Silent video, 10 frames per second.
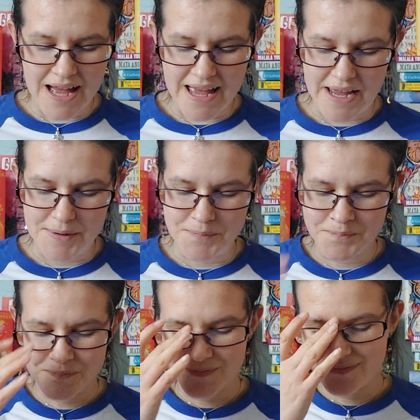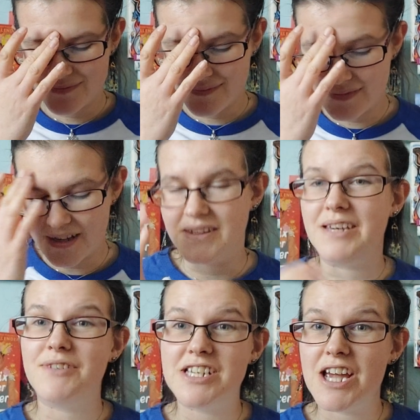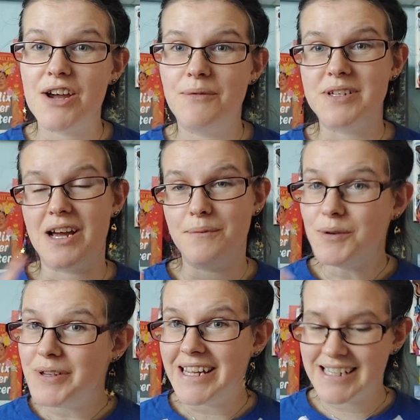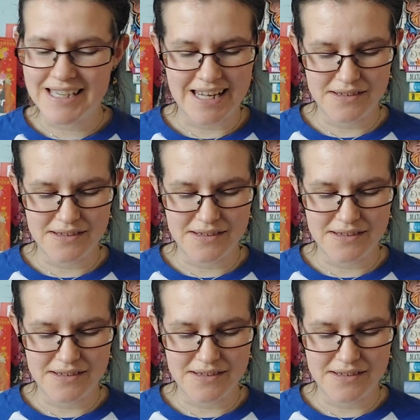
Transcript: The video, which I will link,